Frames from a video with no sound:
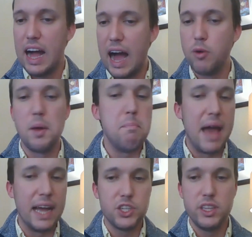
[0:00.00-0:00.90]
would
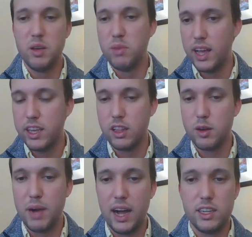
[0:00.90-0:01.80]
imagine that
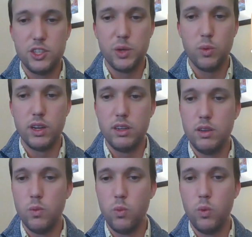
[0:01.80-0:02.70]
molecular biology
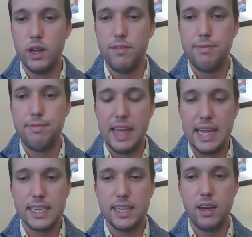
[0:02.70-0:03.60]
would
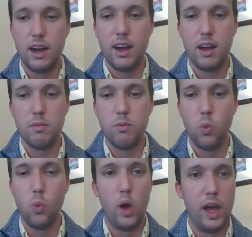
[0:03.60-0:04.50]
fit
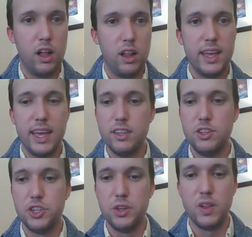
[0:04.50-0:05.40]
well
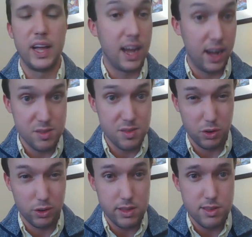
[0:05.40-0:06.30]
into like
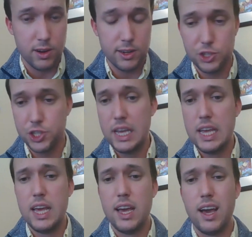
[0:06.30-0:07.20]
hospital research.
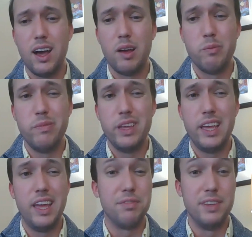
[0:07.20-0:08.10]

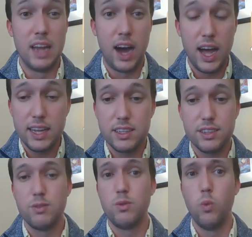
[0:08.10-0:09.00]
If not,
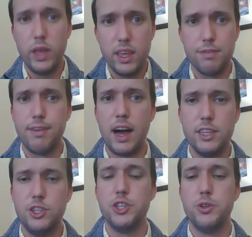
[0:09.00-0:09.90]
we could
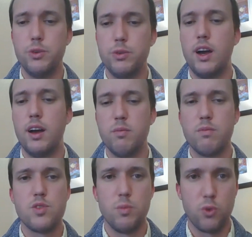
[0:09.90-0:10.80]
find you
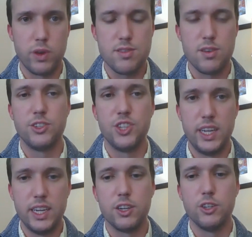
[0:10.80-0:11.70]
some research and
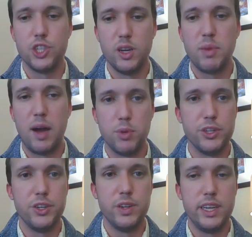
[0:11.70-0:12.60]
internship
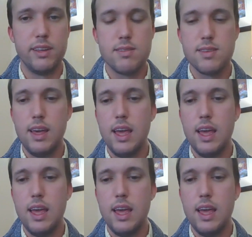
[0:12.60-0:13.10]
opportunities